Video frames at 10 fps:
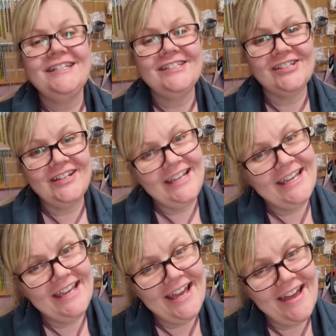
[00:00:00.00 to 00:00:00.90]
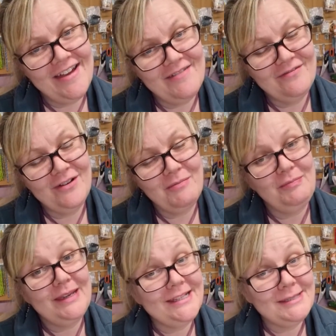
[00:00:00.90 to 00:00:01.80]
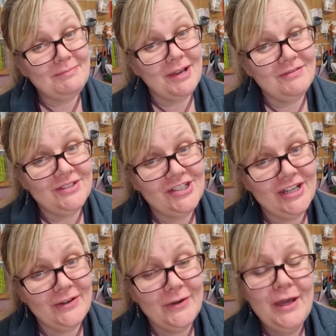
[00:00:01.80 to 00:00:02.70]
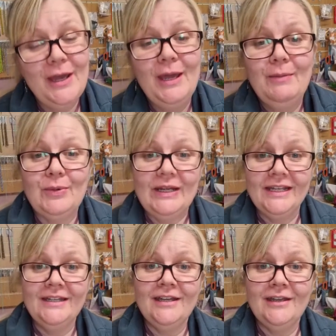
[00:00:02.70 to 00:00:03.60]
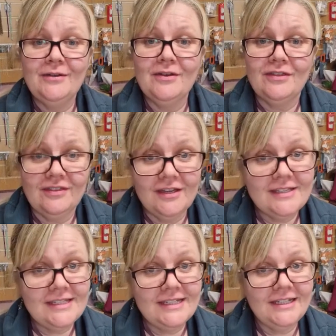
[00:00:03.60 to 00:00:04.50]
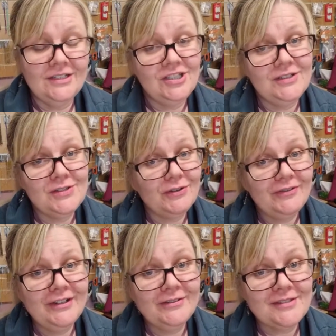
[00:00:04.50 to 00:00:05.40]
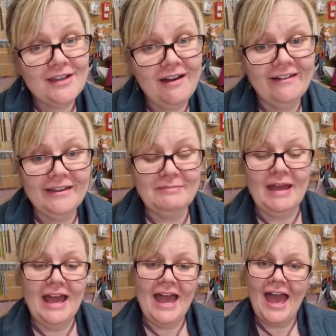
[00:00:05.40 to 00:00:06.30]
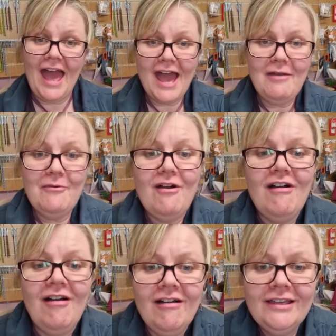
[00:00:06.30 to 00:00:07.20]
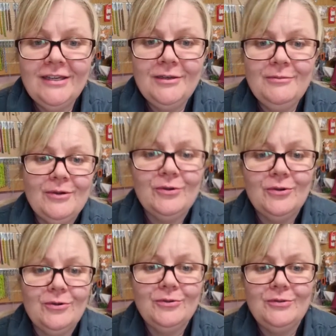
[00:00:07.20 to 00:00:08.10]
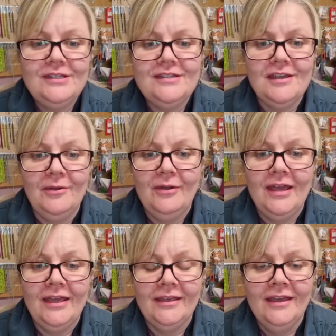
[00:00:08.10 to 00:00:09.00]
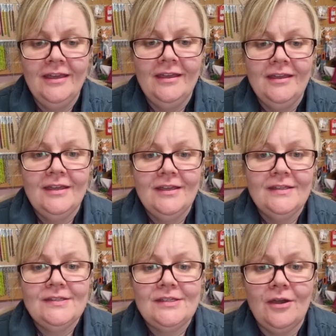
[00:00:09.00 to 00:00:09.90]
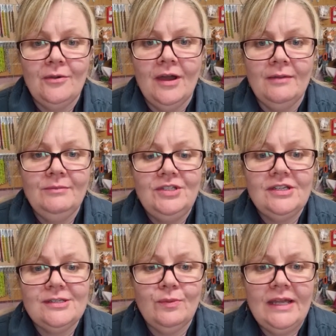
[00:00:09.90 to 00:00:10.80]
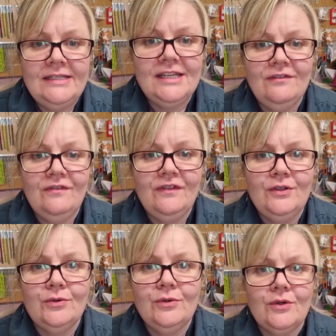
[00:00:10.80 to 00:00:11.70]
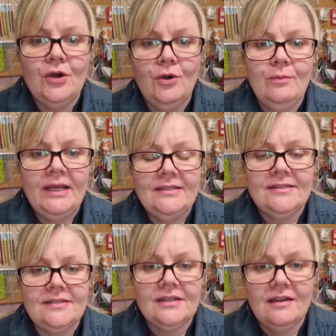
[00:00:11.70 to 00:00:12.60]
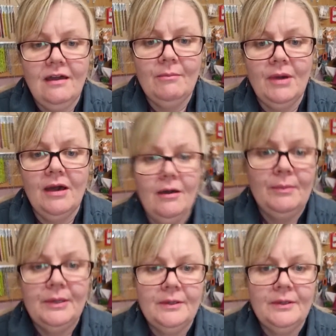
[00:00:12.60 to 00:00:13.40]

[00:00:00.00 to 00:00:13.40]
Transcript: Verchiel here from Beads by Verchiel, bringing you Thursday tutorial time. How are you all doing? So I'm just waiting for your comments to come up.